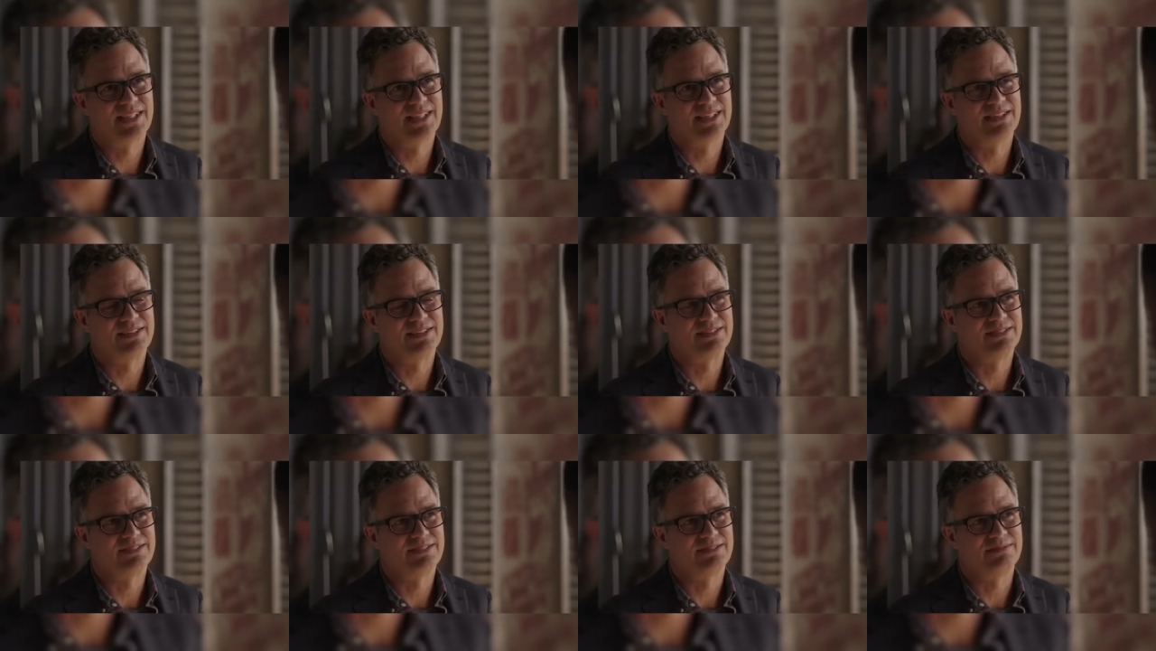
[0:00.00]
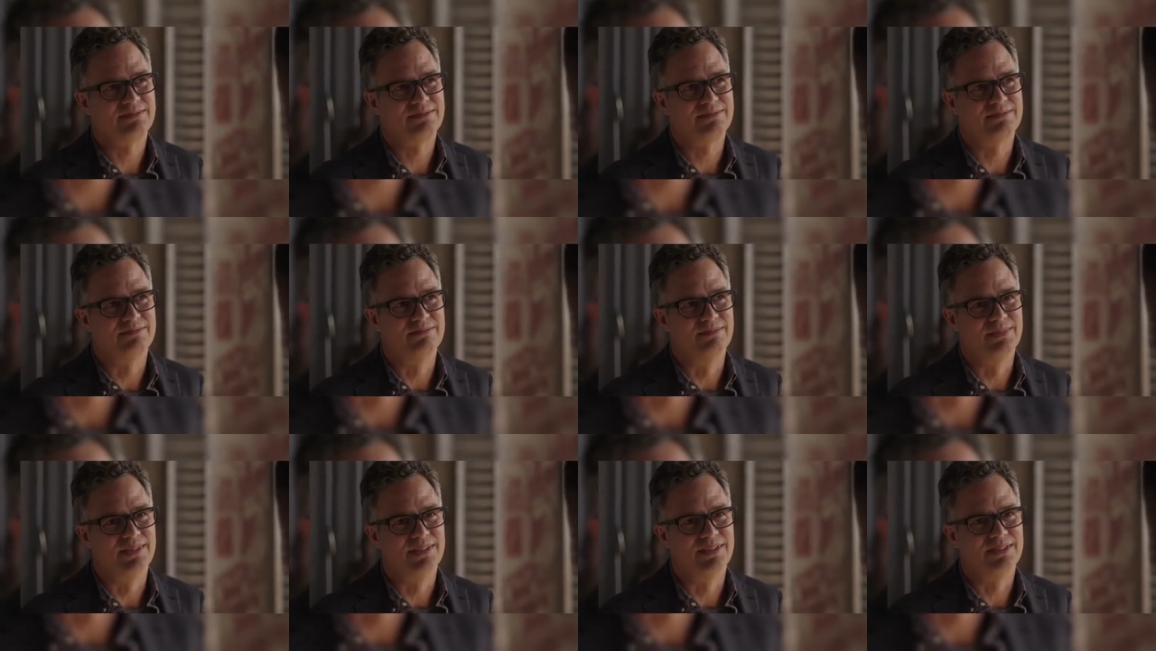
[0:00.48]
Because
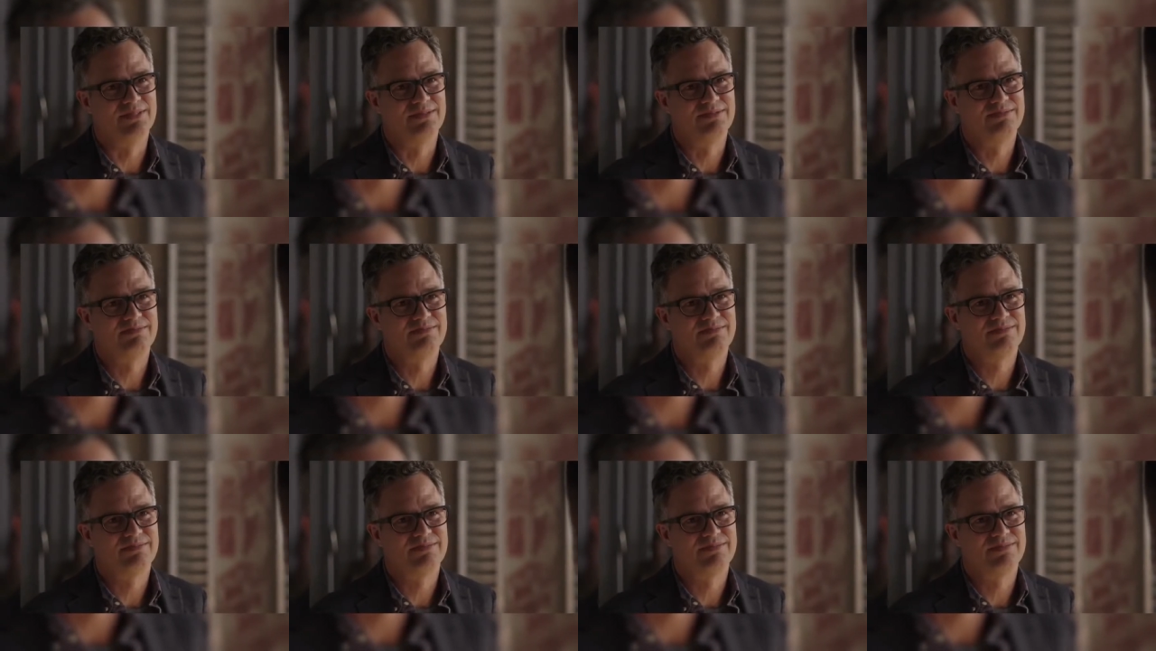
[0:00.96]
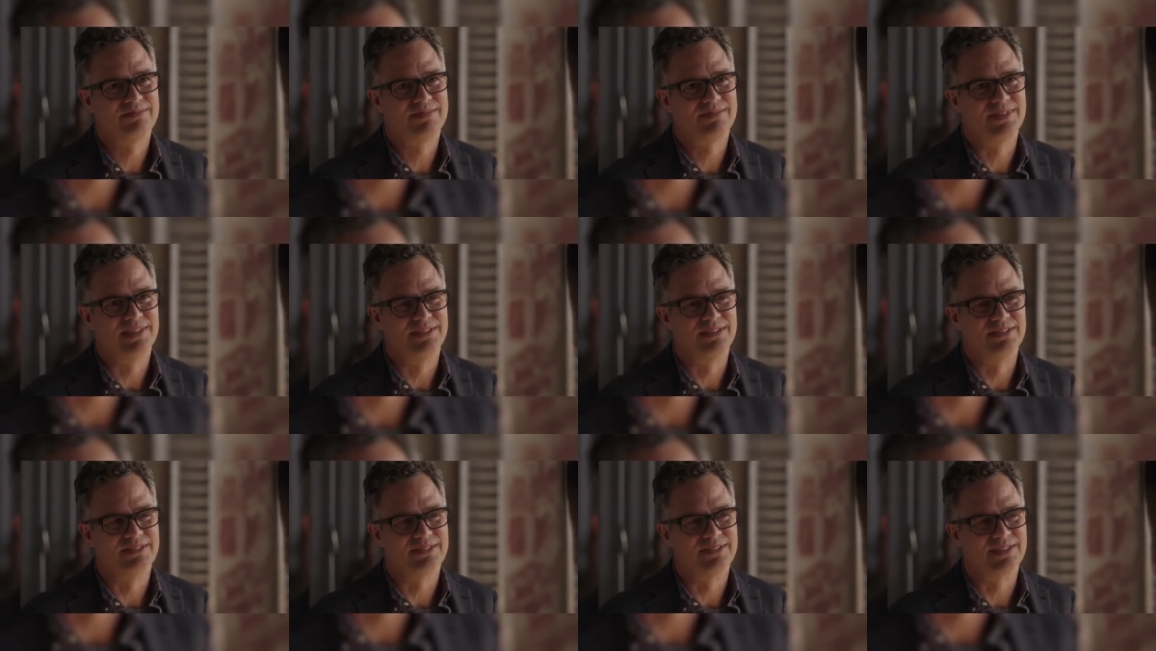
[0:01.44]
we
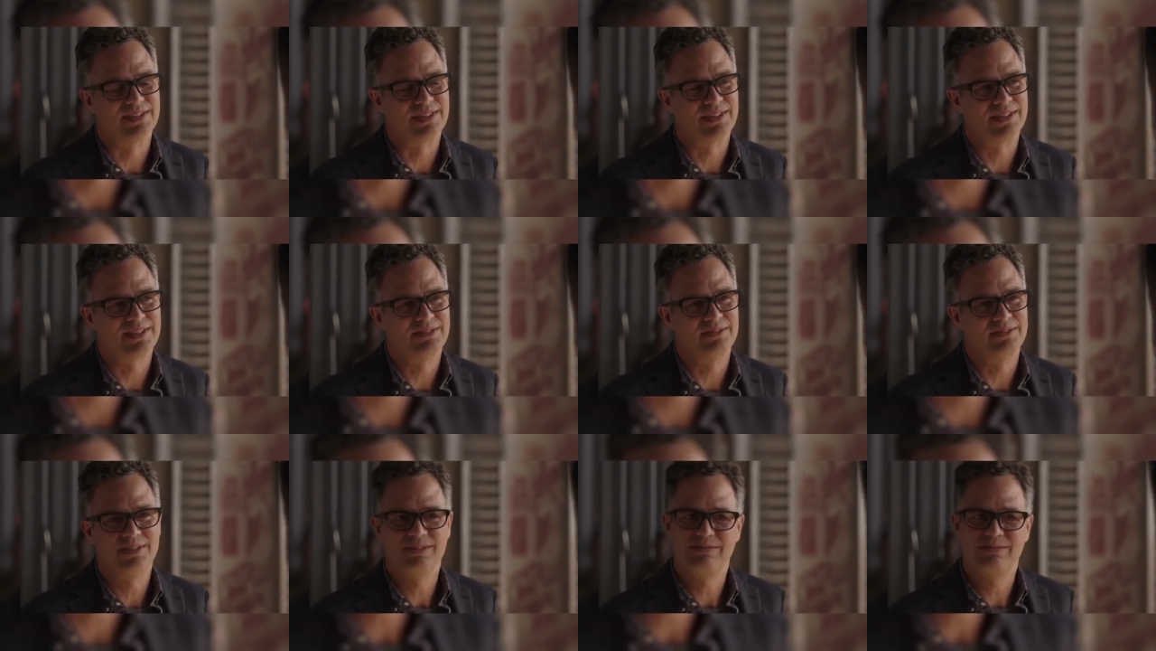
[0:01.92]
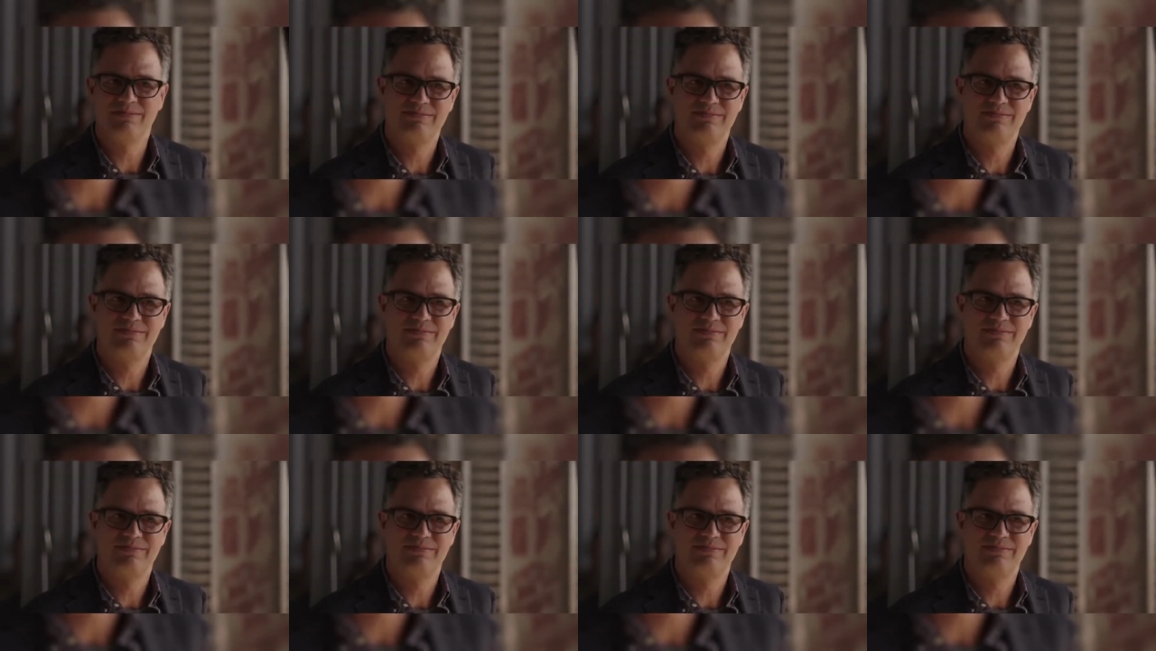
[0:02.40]
didn't think of it?